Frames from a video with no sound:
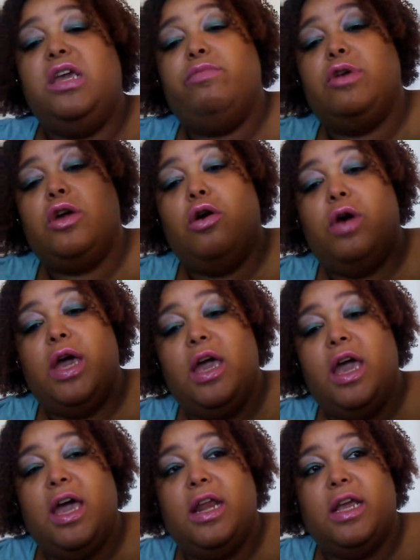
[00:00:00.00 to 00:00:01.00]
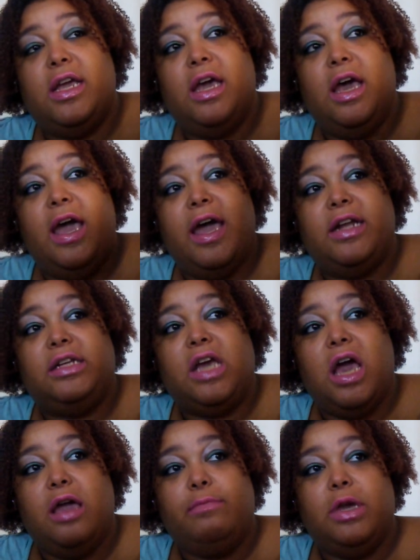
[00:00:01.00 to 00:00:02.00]
even go ahead of
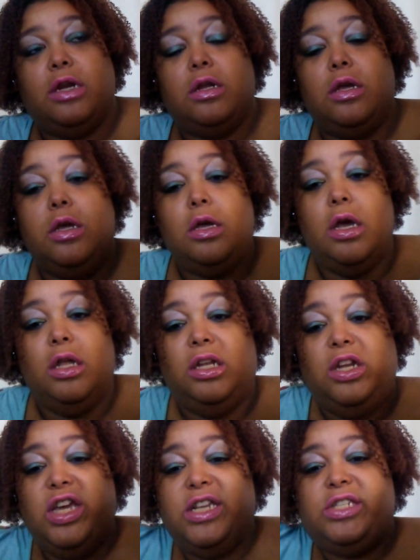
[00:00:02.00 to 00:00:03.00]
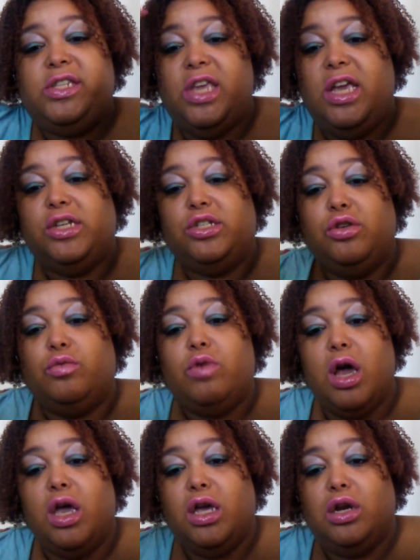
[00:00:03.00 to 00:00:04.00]
time and list things you
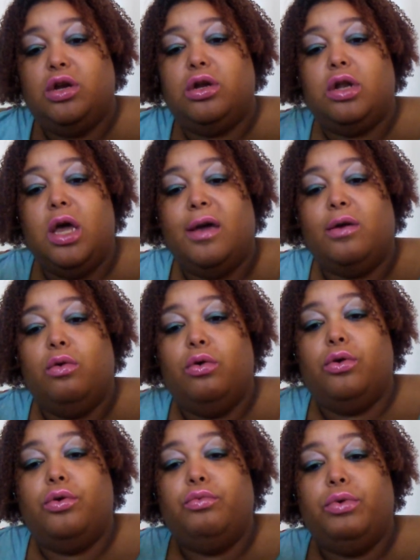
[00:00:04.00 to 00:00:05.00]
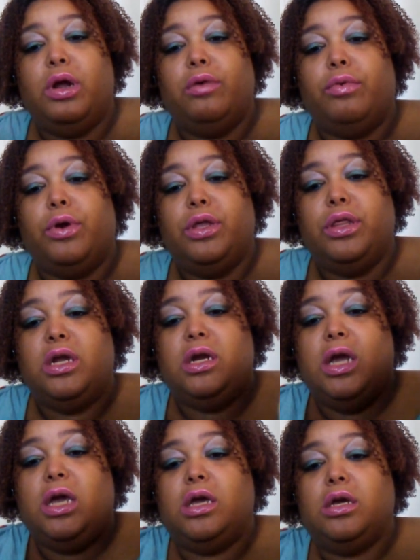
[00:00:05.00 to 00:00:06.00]
want in like order or whatever, and then
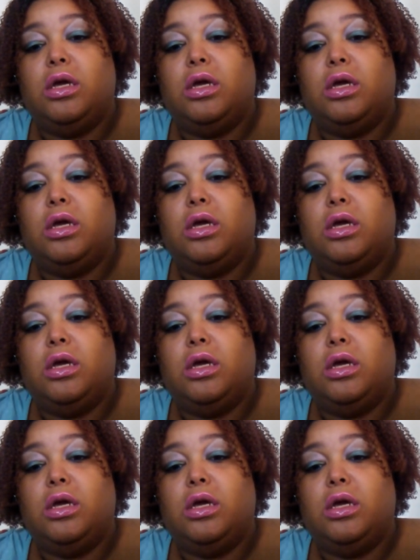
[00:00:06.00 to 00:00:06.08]
they